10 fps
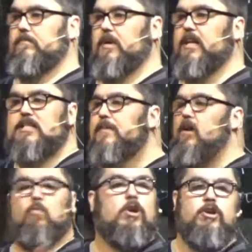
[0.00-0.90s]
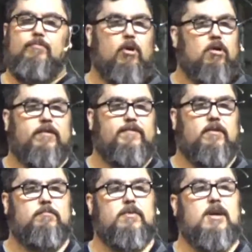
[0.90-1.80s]
it doesn't matter where you borrow it from,
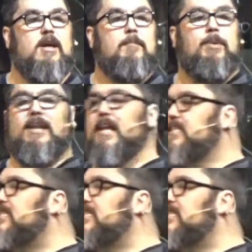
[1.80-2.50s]
but let's